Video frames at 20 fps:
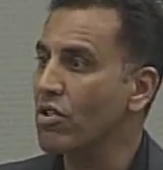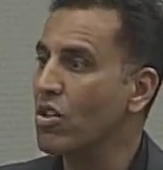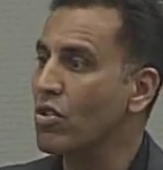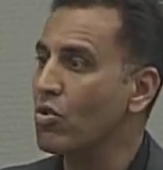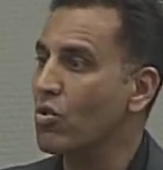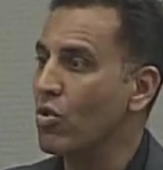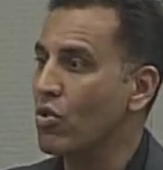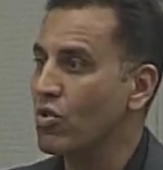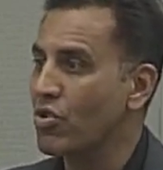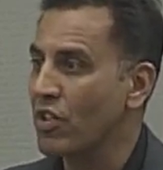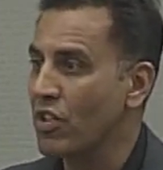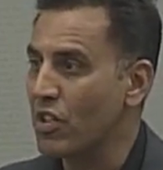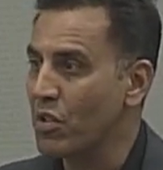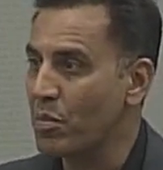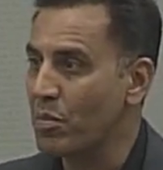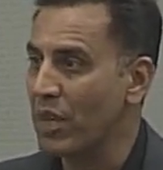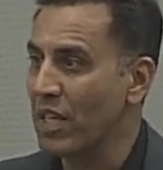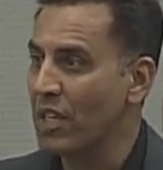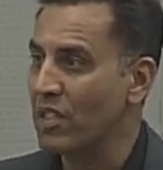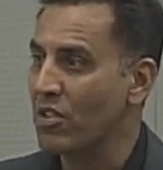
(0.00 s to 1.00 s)
What are the
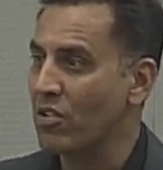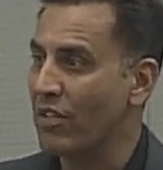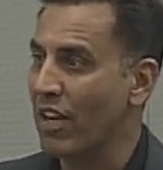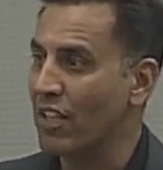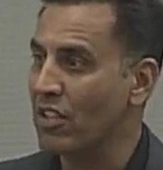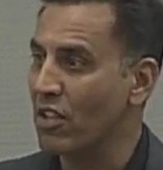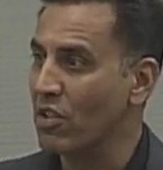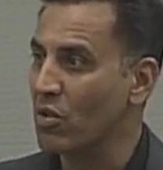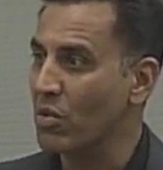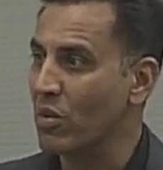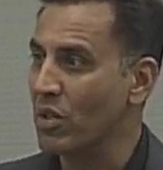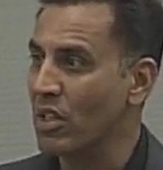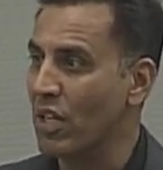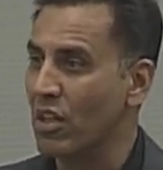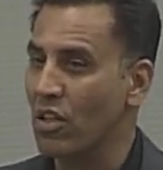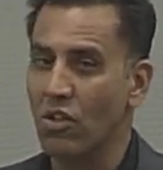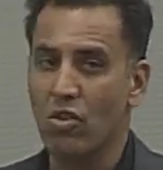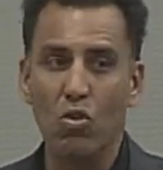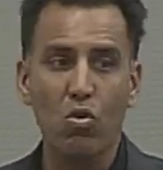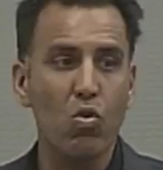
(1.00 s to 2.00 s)
resources being
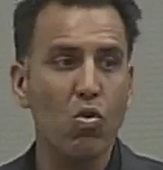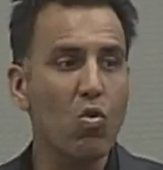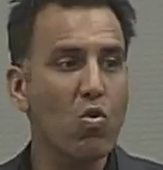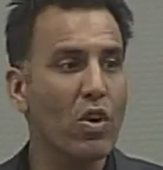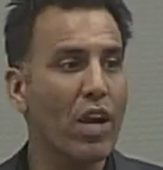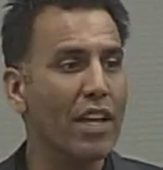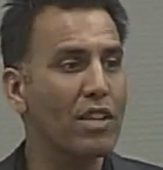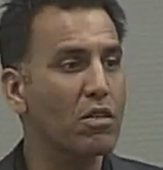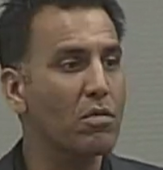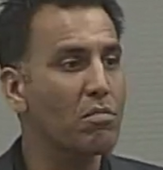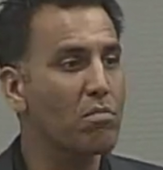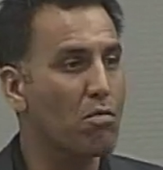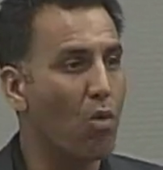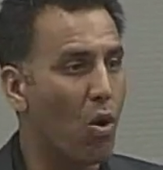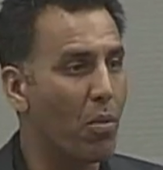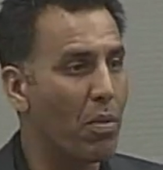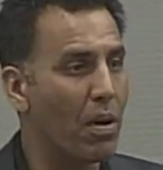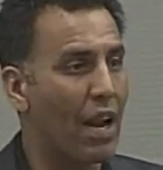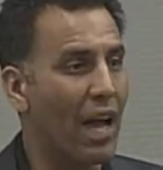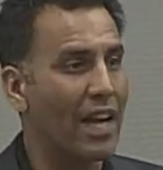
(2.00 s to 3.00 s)
directed towards that issue? Who
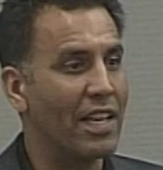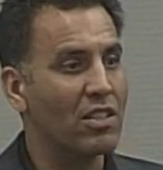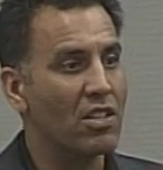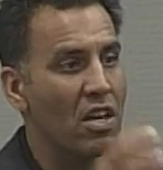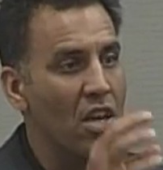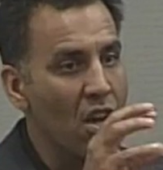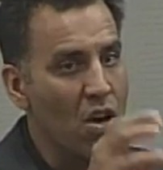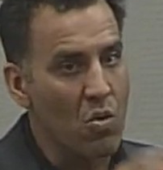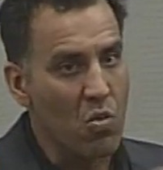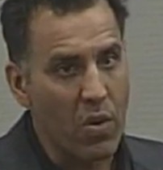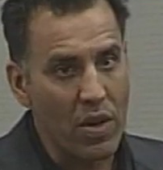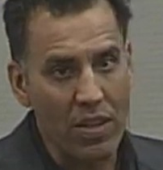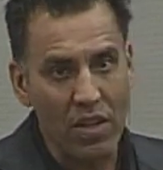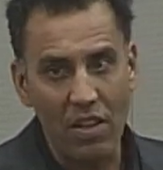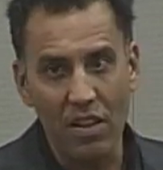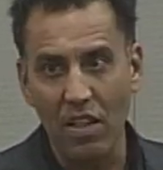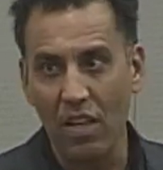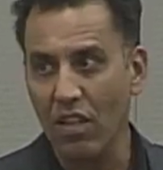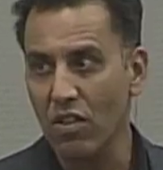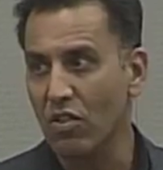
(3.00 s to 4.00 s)
gets mobilized
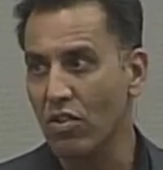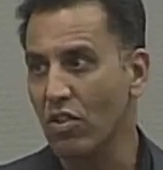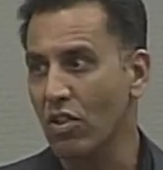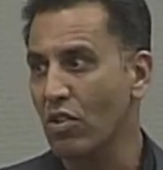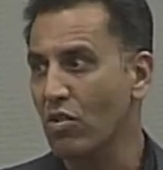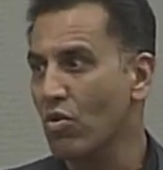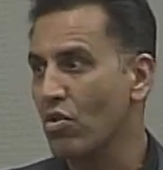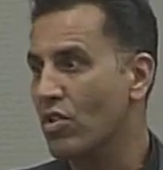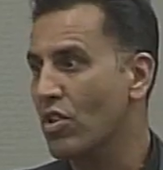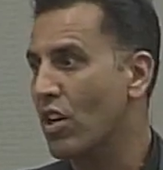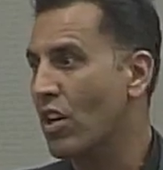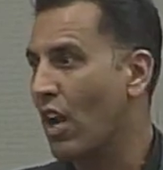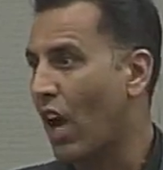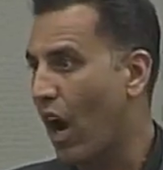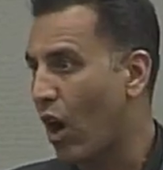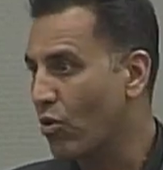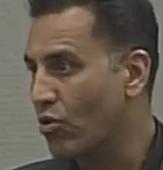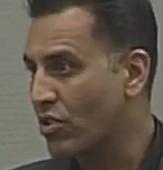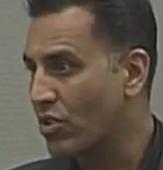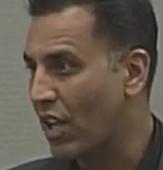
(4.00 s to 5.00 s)
within the
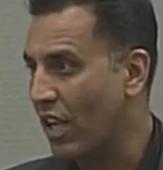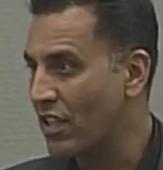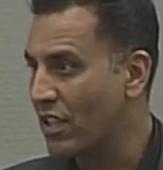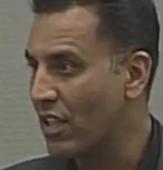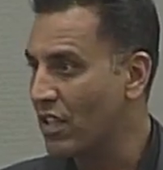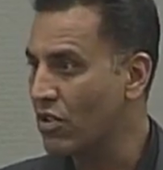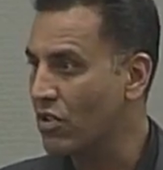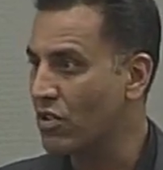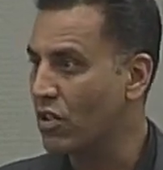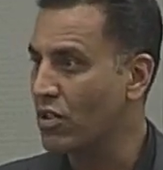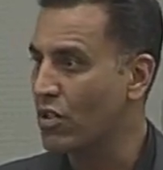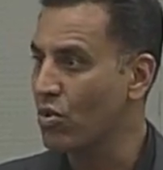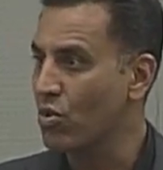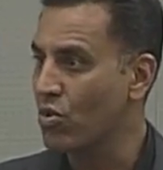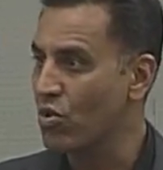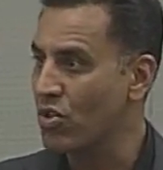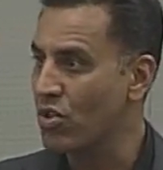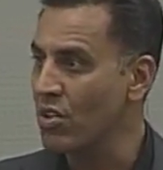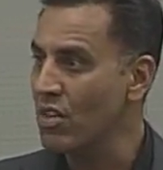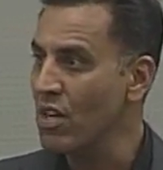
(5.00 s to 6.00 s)
institution and outside the
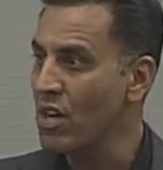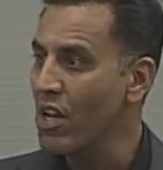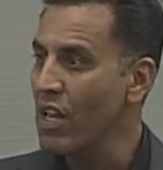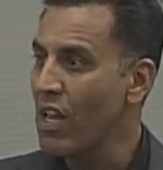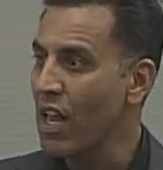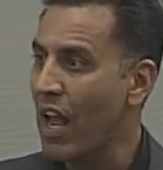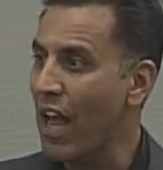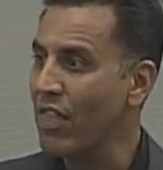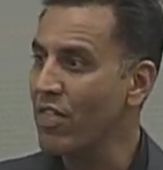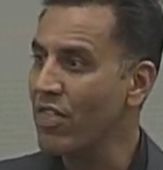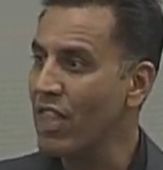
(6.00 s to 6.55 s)
institution?